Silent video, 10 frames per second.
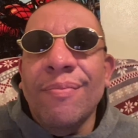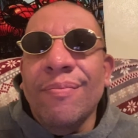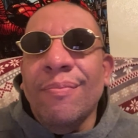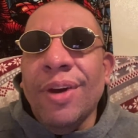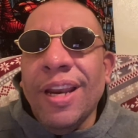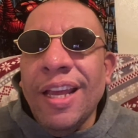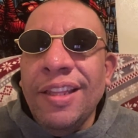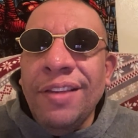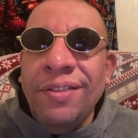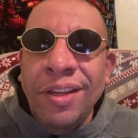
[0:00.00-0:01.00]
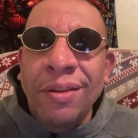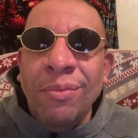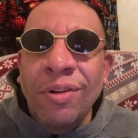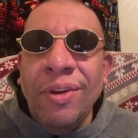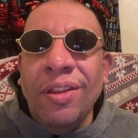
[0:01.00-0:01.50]
But I did see the
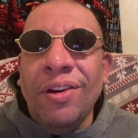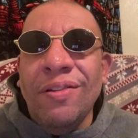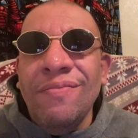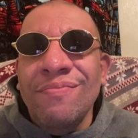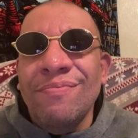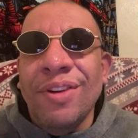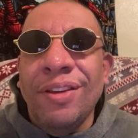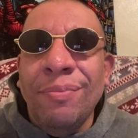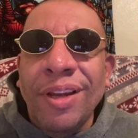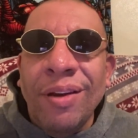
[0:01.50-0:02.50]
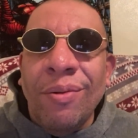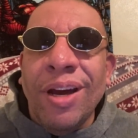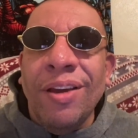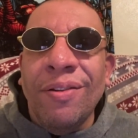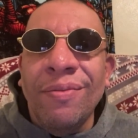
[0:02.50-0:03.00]
movie though, but it's been a
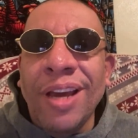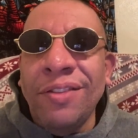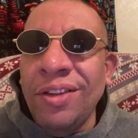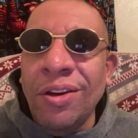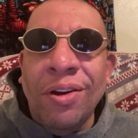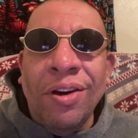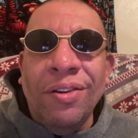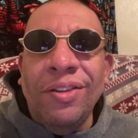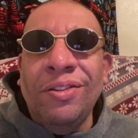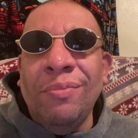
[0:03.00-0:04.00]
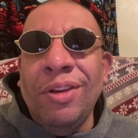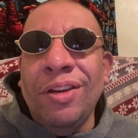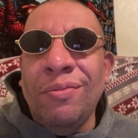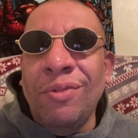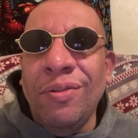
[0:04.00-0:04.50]
while. I've seen all the
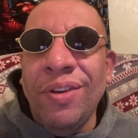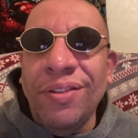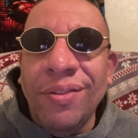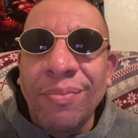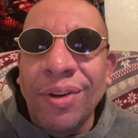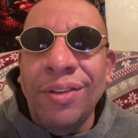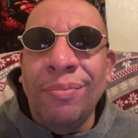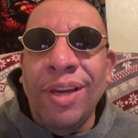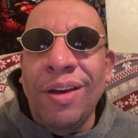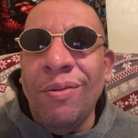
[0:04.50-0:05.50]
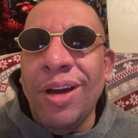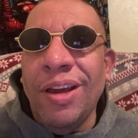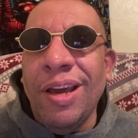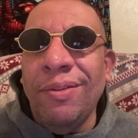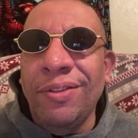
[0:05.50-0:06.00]
Terminator movies, but it's been a while.
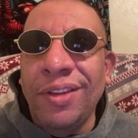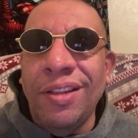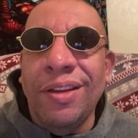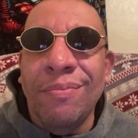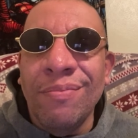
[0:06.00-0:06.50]
I haven't seen them.